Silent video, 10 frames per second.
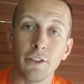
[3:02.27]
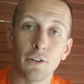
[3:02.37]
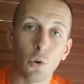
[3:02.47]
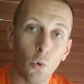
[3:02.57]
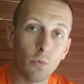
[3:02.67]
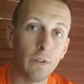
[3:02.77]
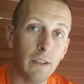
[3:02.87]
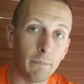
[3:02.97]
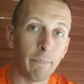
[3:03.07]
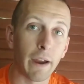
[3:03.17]
They're
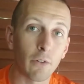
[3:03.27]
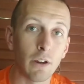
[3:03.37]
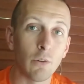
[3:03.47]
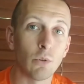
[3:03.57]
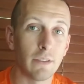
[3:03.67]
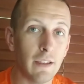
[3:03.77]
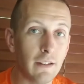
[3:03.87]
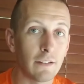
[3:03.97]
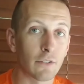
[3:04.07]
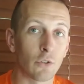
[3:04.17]
only bearing
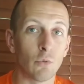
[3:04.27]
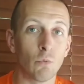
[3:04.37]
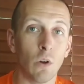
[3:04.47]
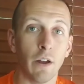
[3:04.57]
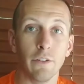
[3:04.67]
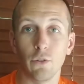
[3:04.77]
within a certain run.